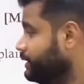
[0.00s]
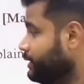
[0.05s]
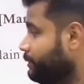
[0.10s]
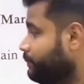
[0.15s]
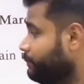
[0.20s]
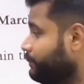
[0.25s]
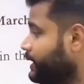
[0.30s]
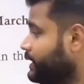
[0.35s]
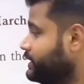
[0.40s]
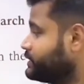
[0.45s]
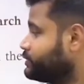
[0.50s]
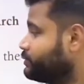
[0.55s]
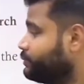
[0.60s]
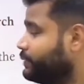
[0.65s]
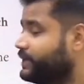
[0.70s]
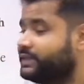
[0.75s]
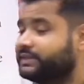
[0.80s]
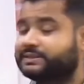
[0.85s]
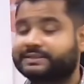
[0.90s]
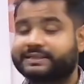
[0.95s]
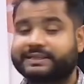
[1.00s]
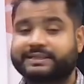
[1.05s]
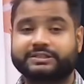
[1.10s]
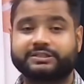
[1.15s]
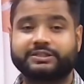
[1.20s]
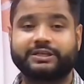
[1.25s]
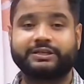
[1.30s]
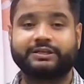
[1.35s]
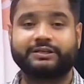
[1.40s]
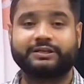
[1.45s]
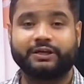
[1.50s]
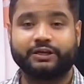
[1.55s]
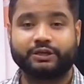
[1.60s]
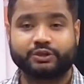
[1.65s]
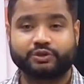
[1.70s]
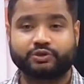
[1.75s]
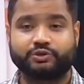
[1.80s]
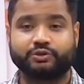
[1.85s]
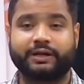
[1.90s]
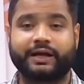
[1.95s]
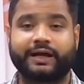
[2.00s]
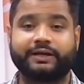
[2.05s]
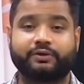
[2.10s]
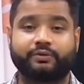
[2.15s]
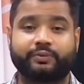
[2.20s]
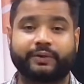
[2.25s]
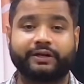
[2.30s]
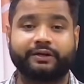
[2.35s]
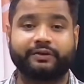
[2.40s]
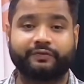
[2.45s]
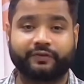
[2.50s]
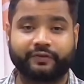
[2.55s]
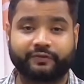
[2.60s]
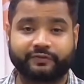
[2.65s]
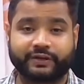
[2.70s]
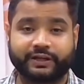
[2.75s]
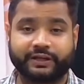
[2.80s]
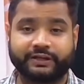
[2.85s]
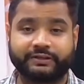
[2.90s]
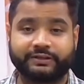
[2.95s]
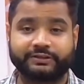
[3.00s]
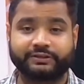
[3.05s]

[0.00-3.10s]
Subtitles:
March 2016, July 2015.